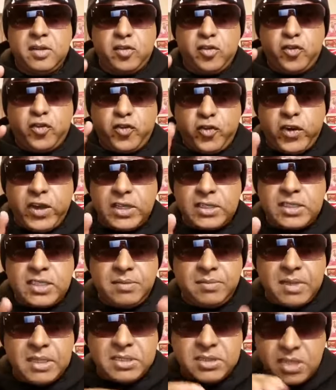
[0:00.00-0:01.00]
First,
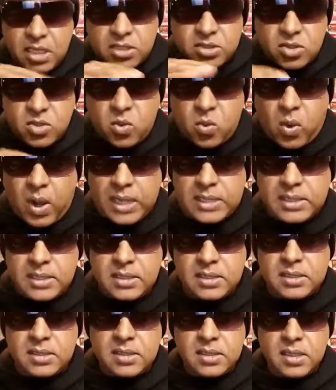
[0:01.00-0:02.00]
he must test the
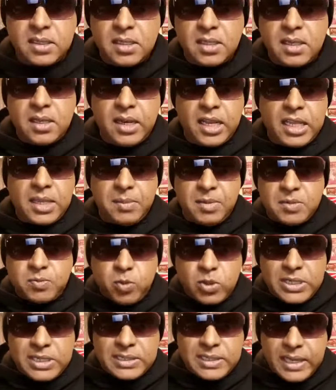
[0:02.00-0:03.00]
waters, like he must
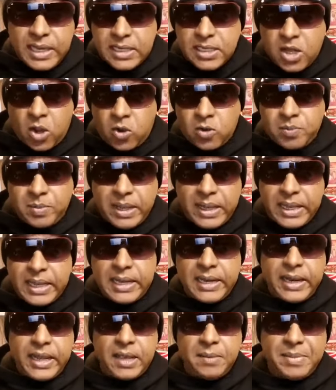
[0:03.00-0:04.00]
put his leg down by
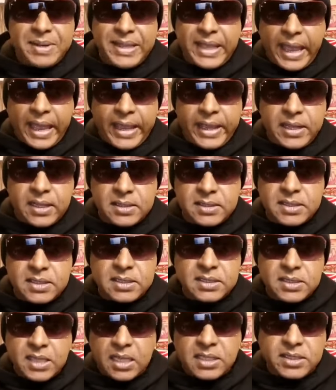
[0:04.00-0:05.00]
her leg, by the ankle,
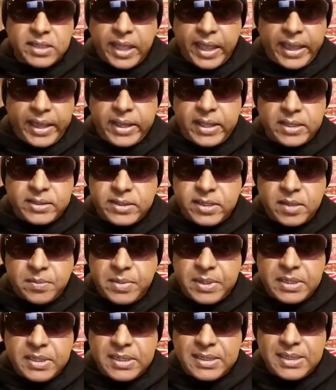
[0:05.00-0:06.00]
just touch the ankles a little
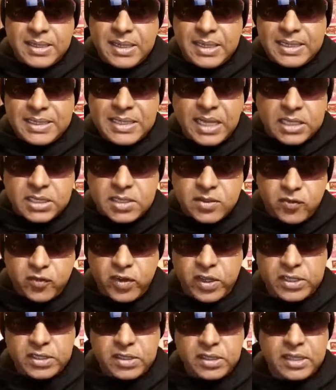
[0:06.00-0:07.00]
bit. Touch
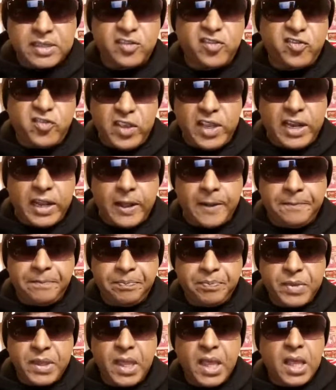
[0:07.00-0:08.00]
first, it's a feeler.
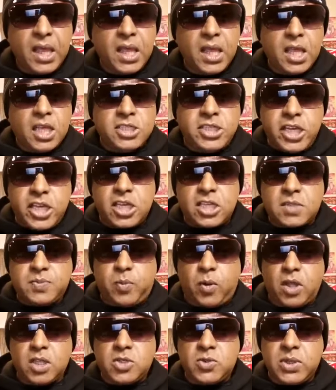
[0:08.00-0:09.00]
She
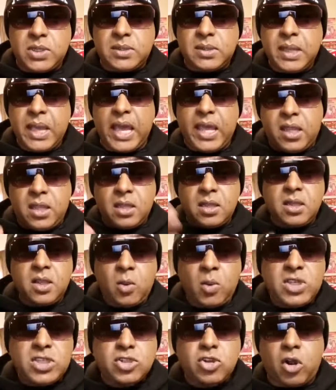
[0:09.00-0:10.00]
responds with, hey,
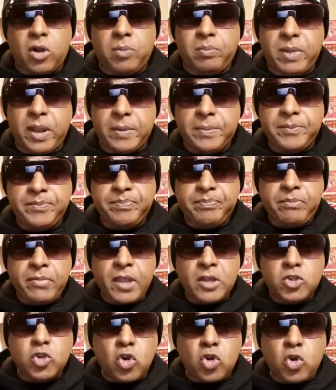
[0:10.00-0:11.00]
what's wrong, man?
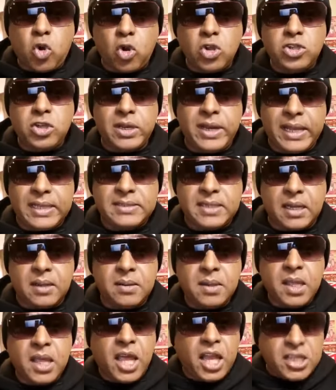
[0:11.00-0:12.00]
So cold your legs are,
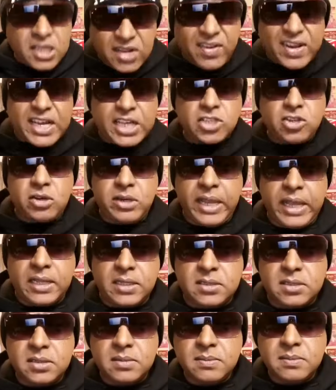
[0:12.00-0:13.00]
and you never cut your
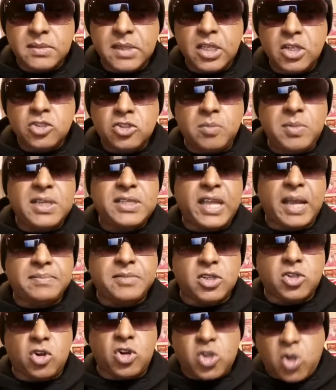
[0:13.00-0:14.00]
nails. So many
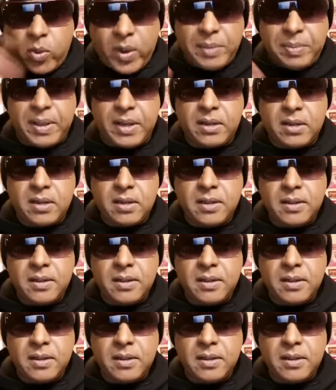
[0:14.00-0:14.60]
times I told you, go away, man.